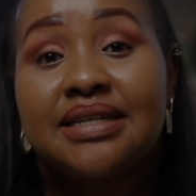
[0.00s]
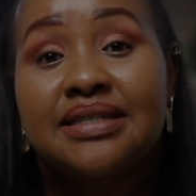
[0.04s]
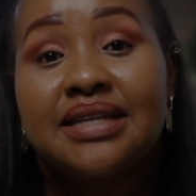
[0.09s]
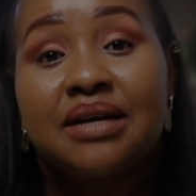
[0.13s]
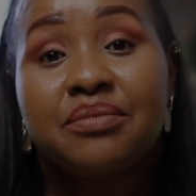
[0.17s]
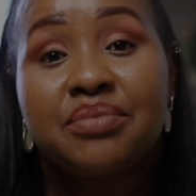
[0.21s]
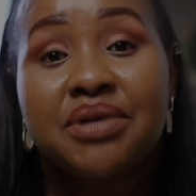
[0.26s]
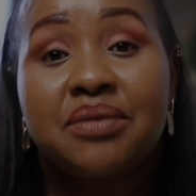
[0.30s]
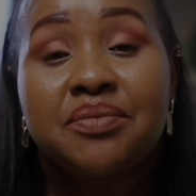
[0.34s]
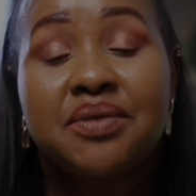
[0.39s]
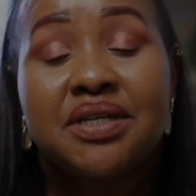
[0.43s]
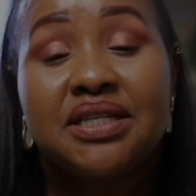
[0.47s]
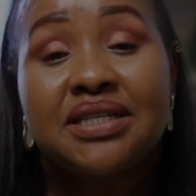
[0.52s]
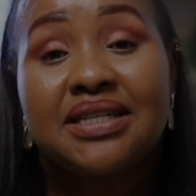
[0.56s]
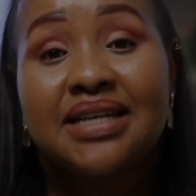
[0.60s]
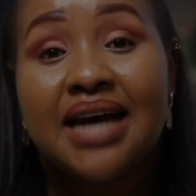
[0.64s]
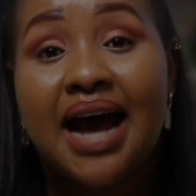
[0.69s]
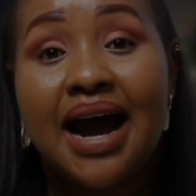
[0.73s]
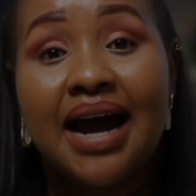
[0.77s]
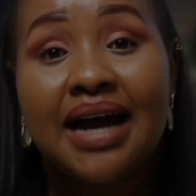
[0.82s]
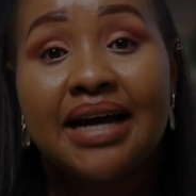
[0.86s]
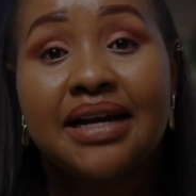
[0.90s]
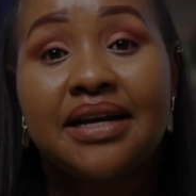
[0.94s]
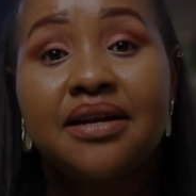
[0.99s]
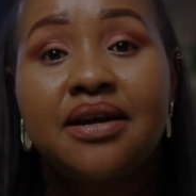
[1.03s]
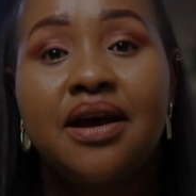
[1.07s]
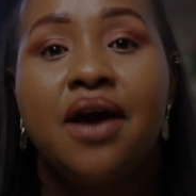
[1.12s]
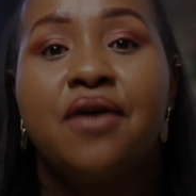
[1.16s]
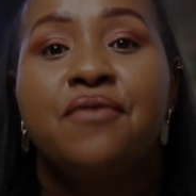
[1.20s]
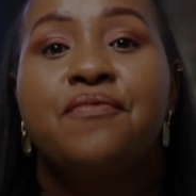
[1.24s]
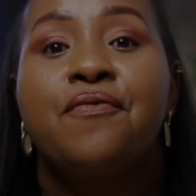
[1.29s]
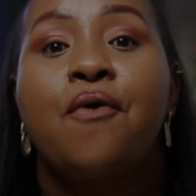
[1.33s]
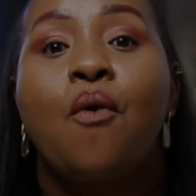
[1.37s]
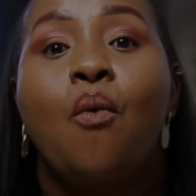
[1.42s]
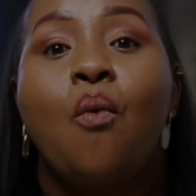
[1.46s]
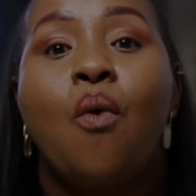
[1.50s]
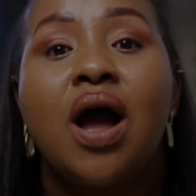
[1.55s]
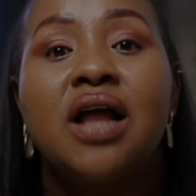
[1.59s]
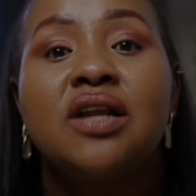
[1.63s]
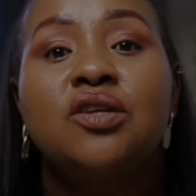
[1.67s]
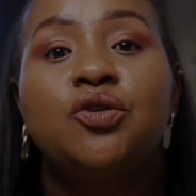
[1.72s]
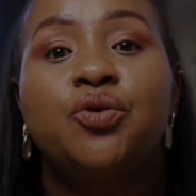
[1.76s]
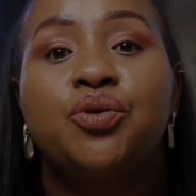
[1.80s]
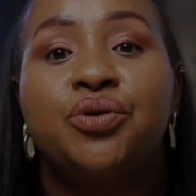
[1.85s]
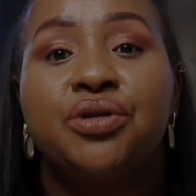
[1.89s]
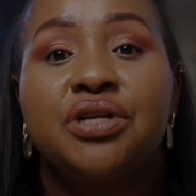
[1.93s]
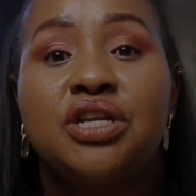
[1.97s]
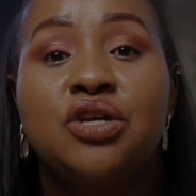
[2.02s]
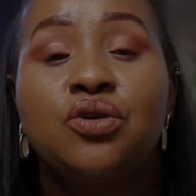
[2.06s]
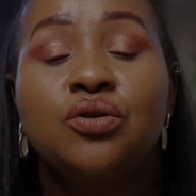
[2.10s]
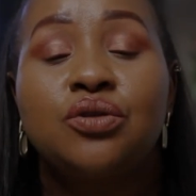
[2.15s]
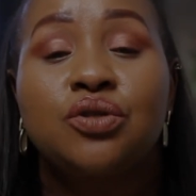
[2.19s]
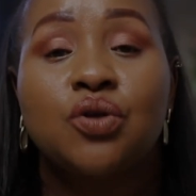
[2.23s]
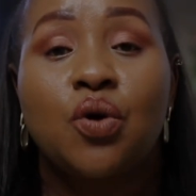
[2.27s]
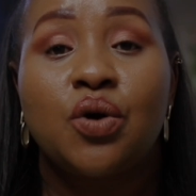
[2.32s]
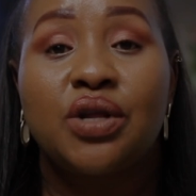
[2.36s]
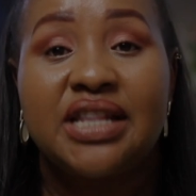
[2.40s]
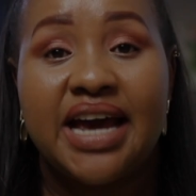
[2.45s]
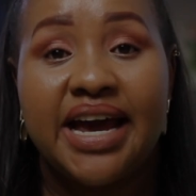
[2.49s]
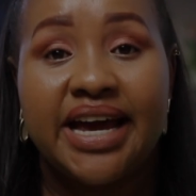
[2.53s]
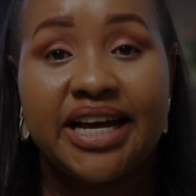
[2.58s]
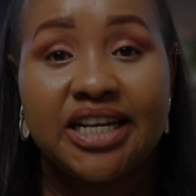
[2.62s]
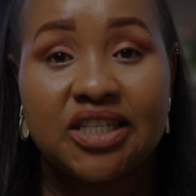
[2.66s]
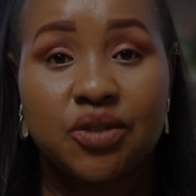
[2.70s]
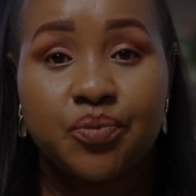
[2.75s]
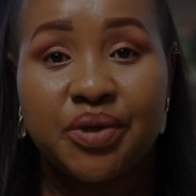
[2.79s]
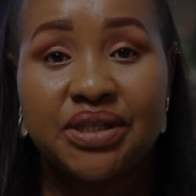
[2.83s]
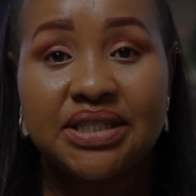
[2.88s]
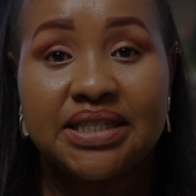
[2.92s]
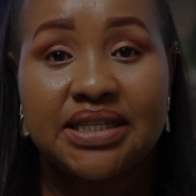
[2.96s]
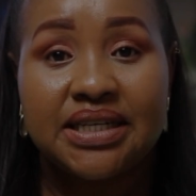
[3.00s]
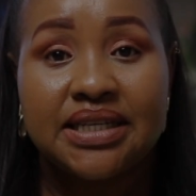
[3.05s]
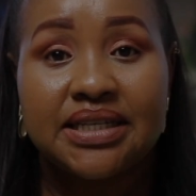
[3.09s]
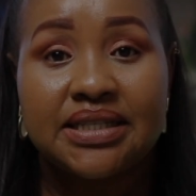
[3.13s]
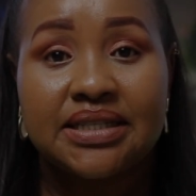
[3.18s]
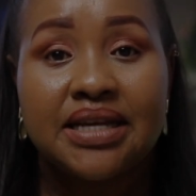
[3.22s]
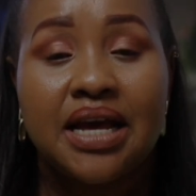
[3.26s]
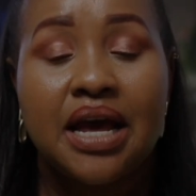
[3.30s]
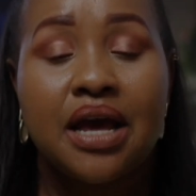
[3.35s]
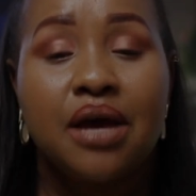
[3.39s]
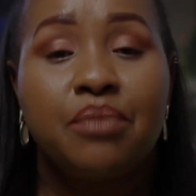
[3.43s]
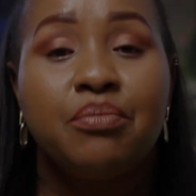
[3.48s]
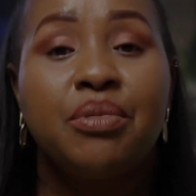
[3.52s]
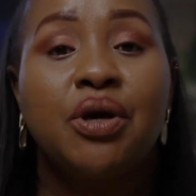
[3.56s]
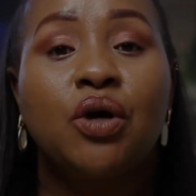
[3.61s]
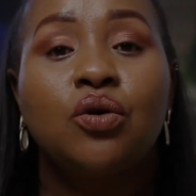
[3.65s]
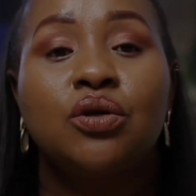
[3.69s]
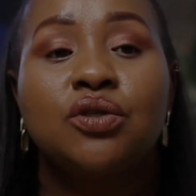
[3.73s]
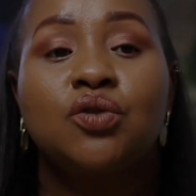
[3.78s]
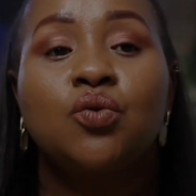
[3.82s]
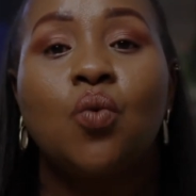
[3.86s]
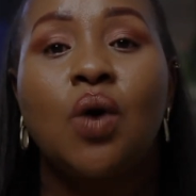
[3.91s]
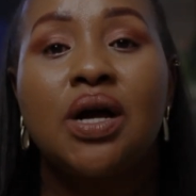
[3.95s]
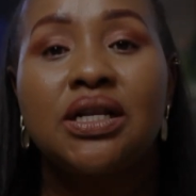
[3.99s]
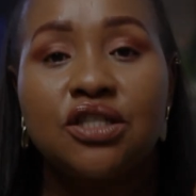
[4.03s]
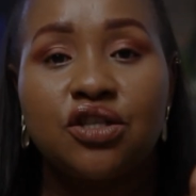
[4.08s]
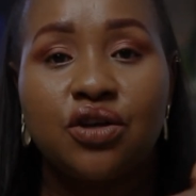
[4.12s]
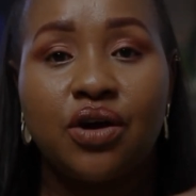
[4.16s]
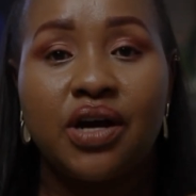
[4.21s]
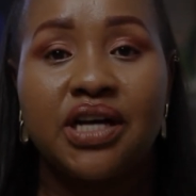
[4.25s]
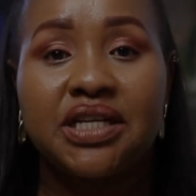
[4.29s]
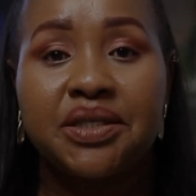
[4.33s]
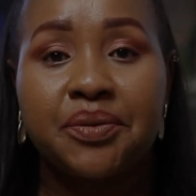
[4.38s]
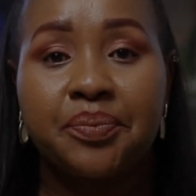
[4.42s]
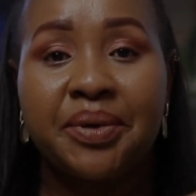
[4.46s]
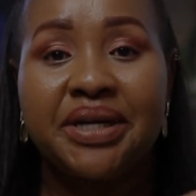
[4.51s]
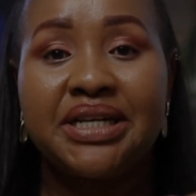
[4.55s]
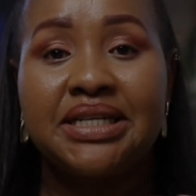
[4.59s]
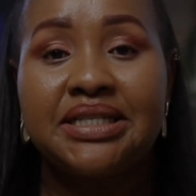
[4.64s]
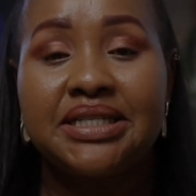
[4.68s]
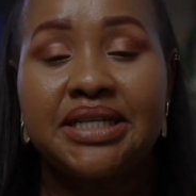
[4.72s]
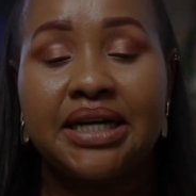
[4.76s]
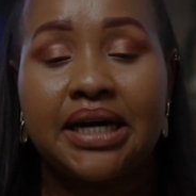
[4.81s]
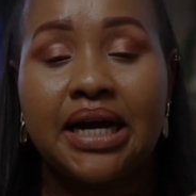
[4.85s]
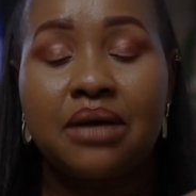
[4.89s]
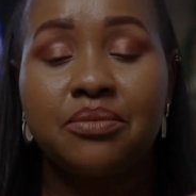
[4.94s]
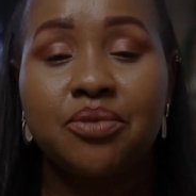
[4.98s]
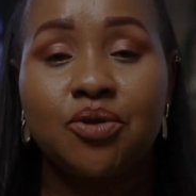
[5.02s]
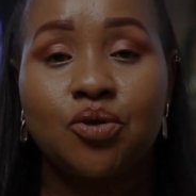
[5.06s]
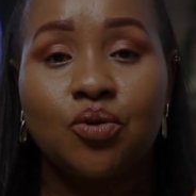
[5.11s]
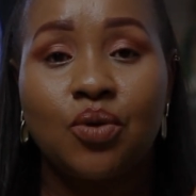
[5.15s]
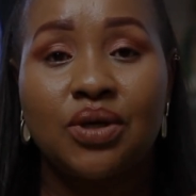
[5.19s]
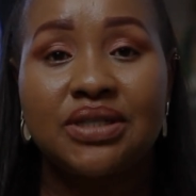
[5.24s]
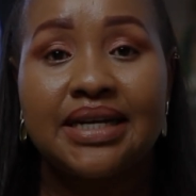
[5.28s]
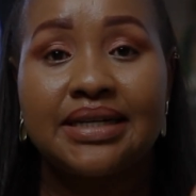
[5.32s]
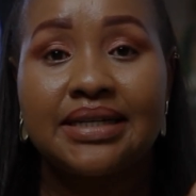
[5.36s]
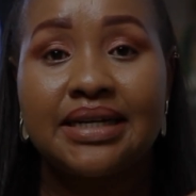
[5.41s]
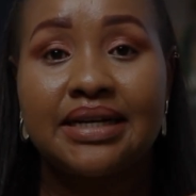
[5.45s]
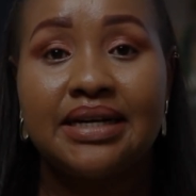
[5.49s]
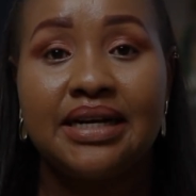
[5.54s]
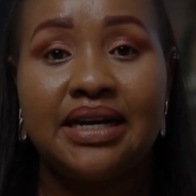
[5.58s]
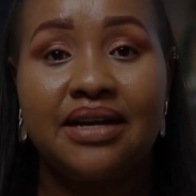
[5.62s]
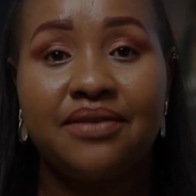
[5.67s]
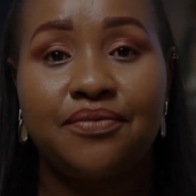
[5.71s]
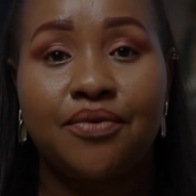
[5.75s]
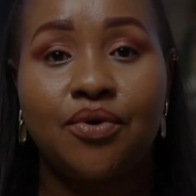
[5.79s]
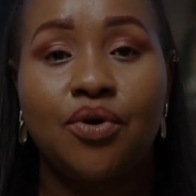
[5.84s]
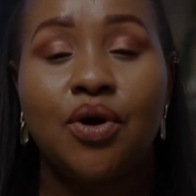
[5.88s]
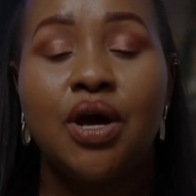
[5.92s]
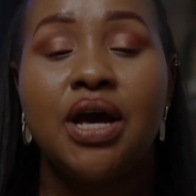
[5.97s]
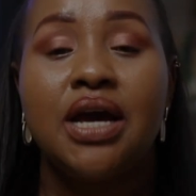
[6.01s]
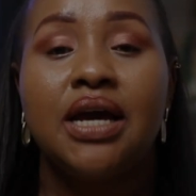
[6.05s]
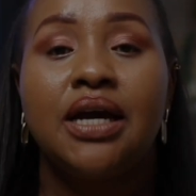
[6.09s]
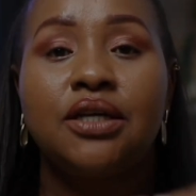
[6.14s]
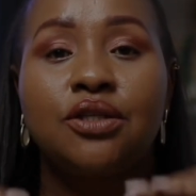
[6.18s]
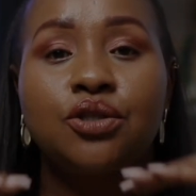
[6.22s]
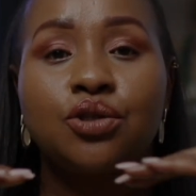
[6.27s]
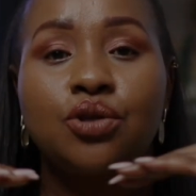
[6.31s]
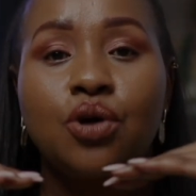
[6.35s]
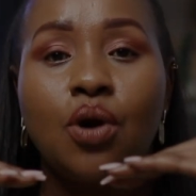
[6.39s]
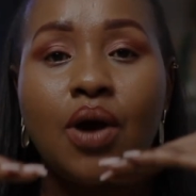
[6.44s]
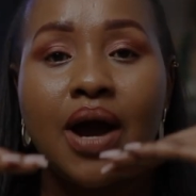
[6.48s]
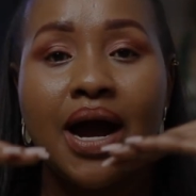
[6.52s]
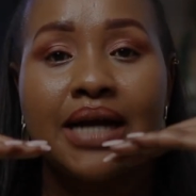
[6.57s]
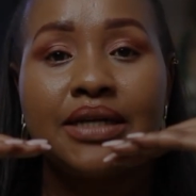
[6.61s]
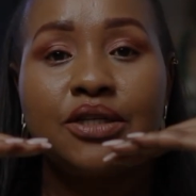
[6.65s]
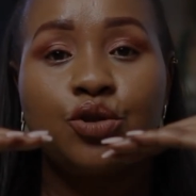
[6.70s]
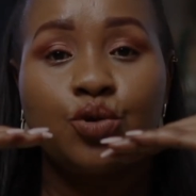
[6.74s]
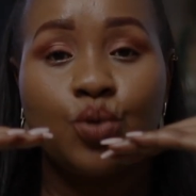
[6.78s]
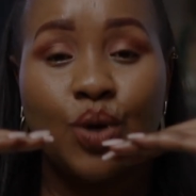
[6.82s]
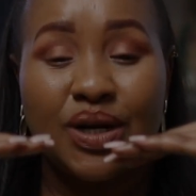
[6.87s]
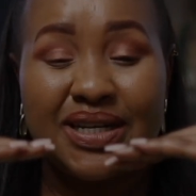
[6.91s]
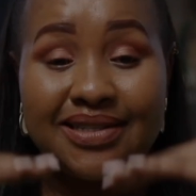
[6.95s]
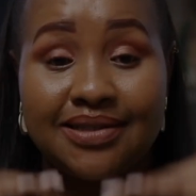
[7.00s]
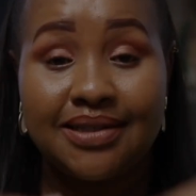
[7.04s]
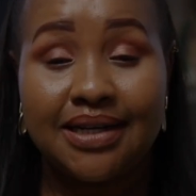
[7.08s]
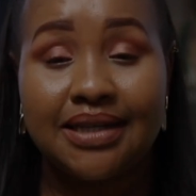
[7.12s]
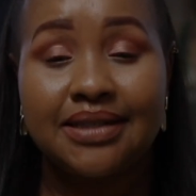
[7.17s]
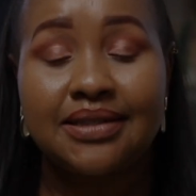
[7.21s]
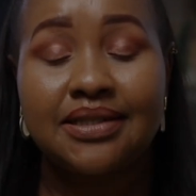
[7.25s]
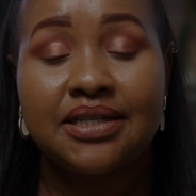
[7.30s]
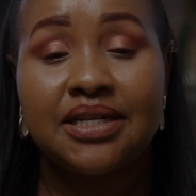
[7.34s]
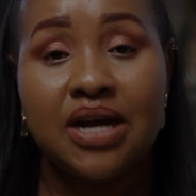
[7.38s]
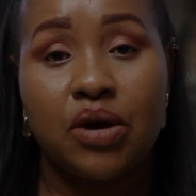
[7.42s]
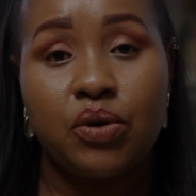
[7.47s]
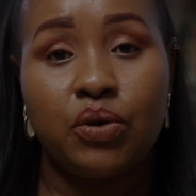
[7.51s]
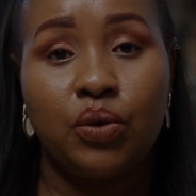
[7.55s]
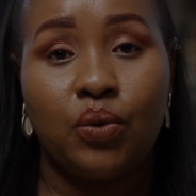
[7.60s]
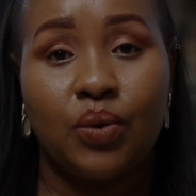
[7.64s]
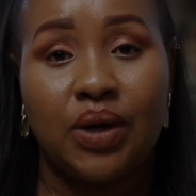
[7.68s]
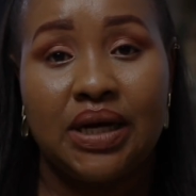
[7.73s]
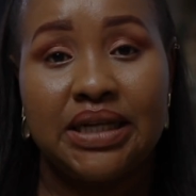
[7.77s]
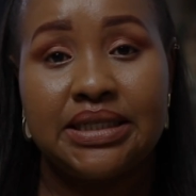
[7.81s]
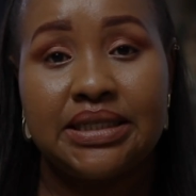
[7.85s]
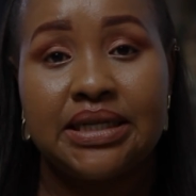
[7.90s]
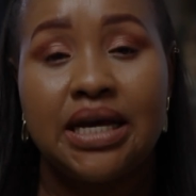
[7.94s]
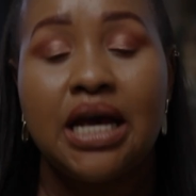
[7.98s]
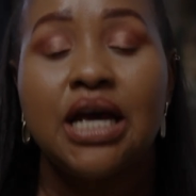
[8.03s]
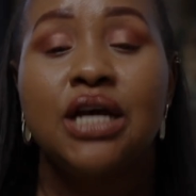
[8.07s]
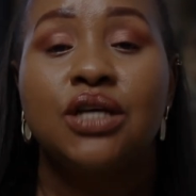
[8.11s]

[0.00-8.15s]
Sometimes it's hard for one to reduce on their expenses because once your expenditure comes to a certain level, it's so hard to adjust downwards.